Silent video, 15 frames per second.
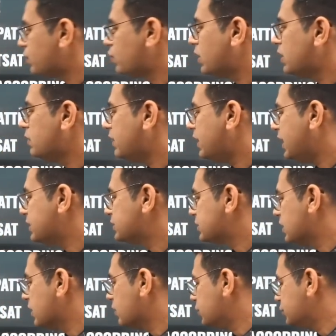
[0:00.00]
12
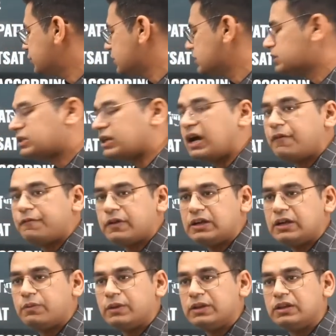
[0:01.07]
extra questions after
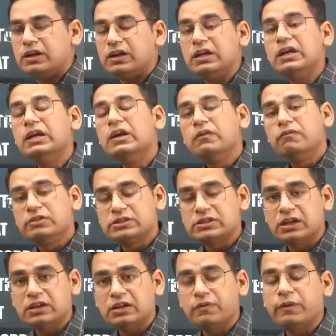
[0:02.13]
that 130, which is
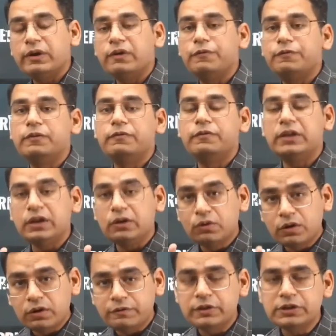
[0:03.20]
another one of the very
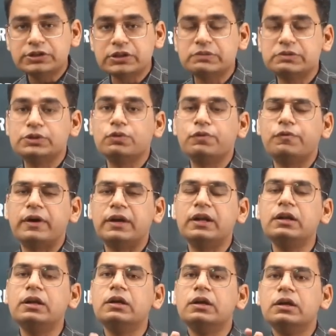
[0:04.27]
good features which you find
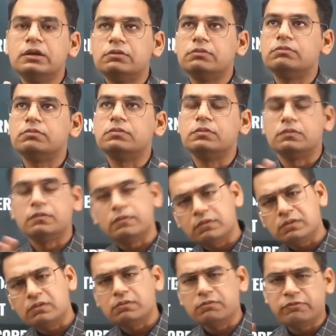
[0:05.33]
in
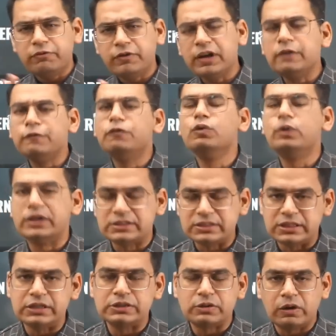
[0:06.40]
very few test
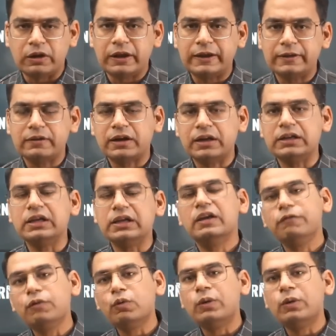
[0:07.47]
series online, right? They give you